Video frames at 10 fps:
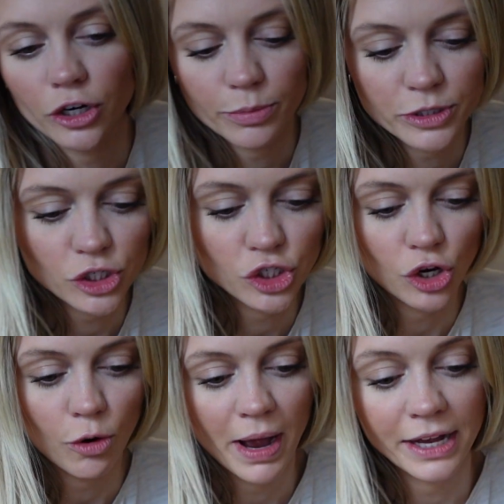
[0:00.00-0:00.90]
robes
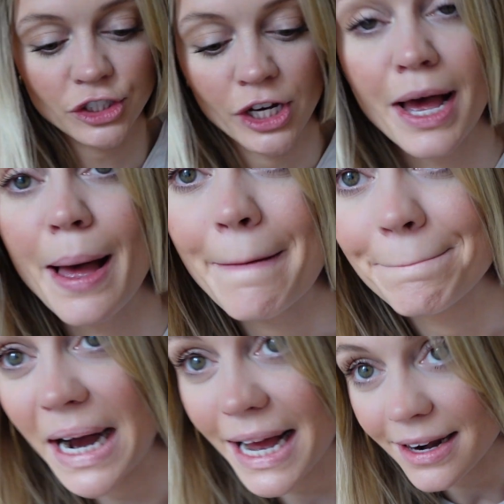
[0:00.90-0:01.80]
so much,
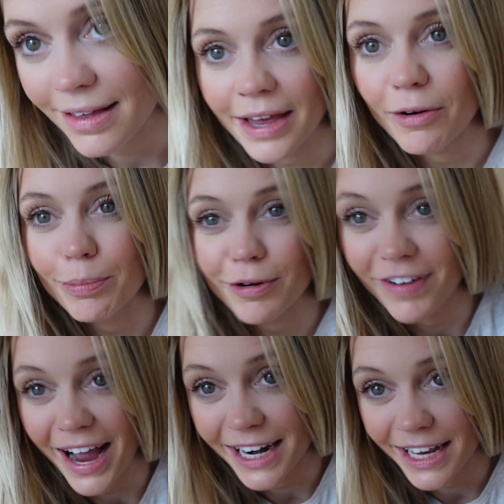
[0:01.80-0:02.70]
but they were
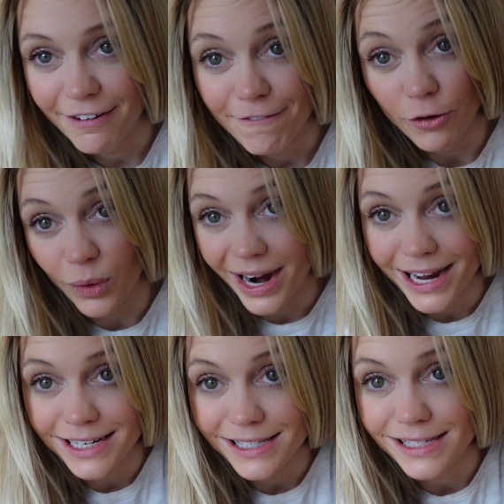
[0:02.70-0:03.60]
provided for
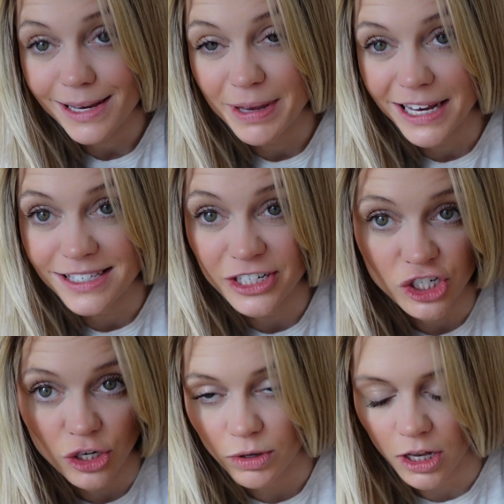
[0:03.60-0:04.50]
us because there's
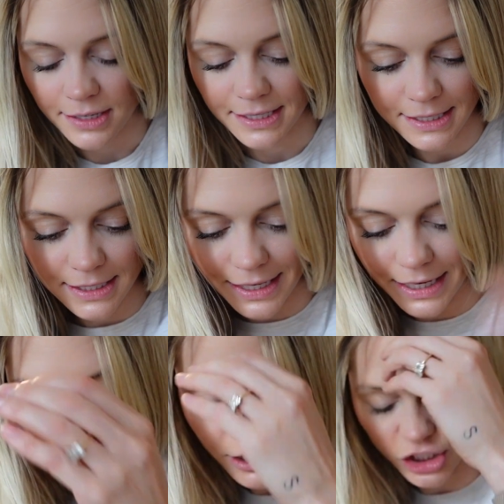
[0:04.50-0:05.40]
no closets
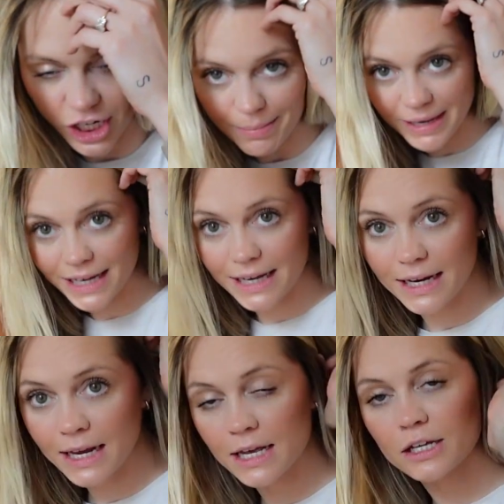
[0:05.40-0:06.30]
in
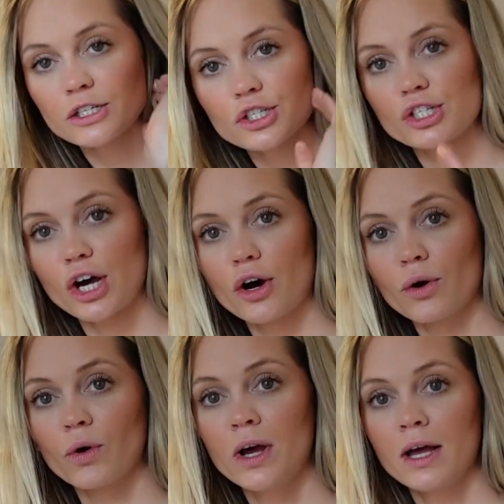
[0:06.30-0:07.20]
Germany.
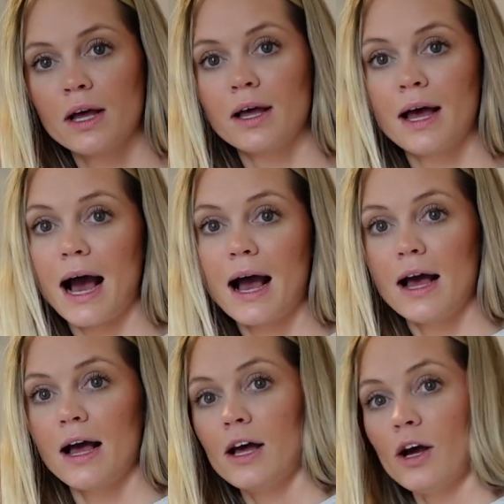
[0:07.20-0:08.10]
So
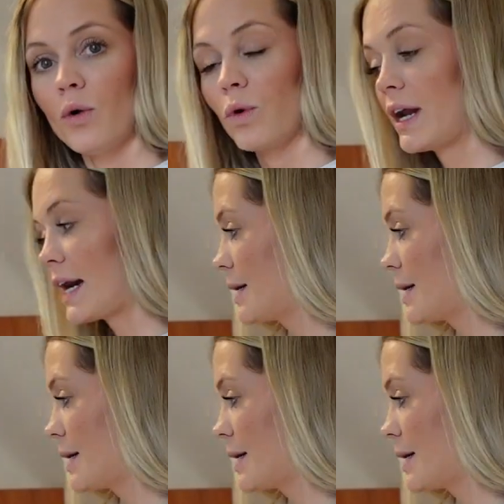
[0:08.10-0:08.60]
we're not